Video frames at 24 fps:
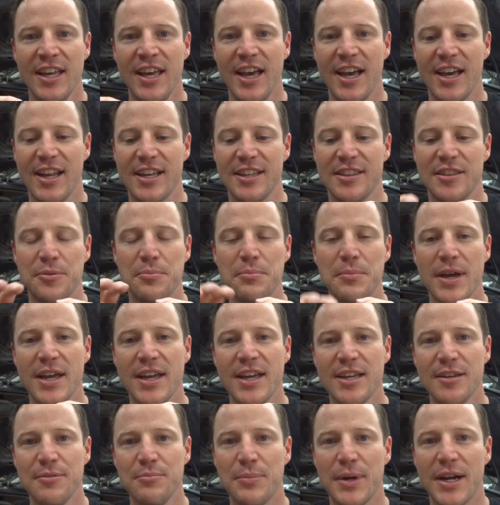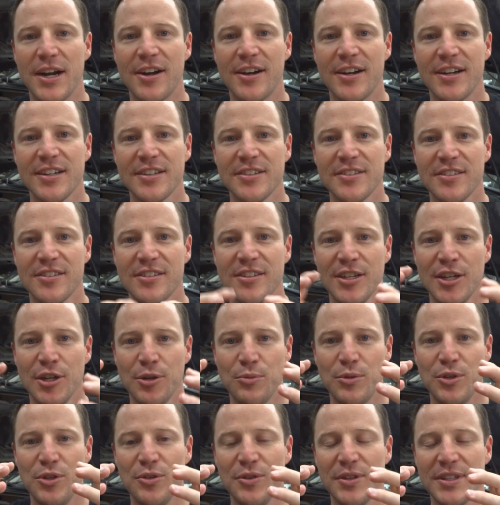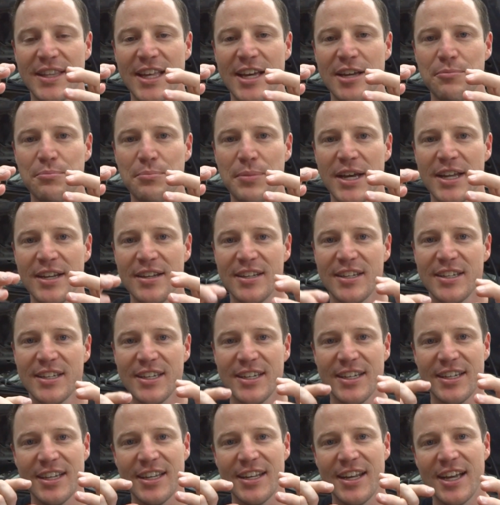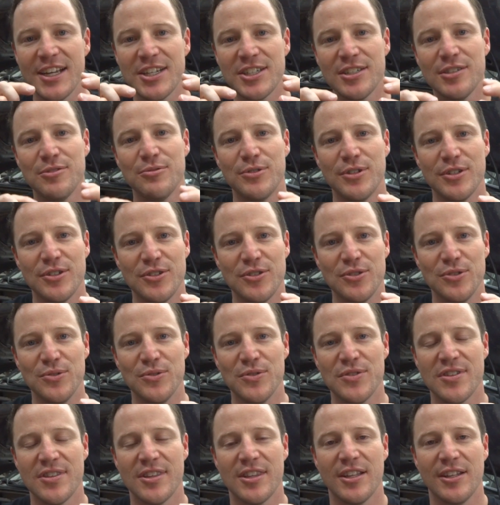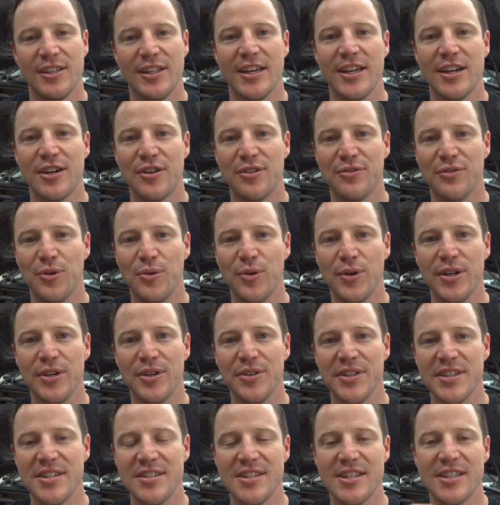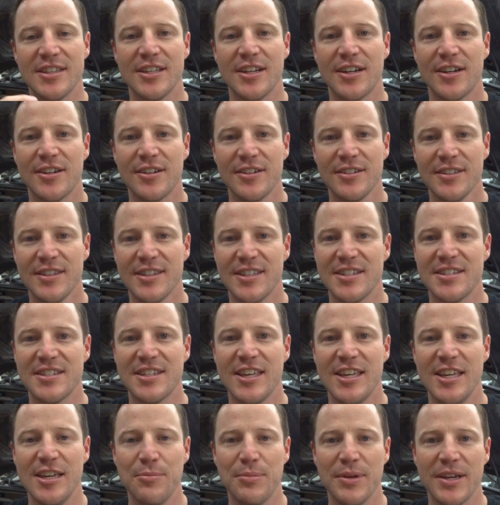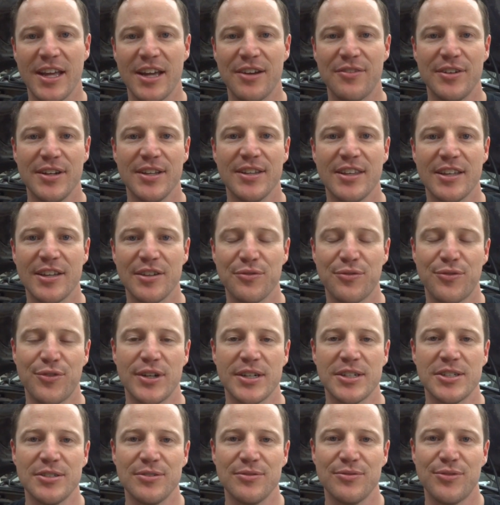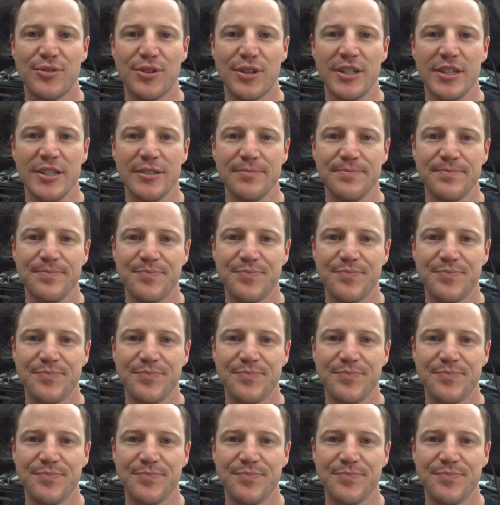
And at the main bearings, when you get that bending, it can actually reduce the layer of oil that's in there that's keeping everything friction free.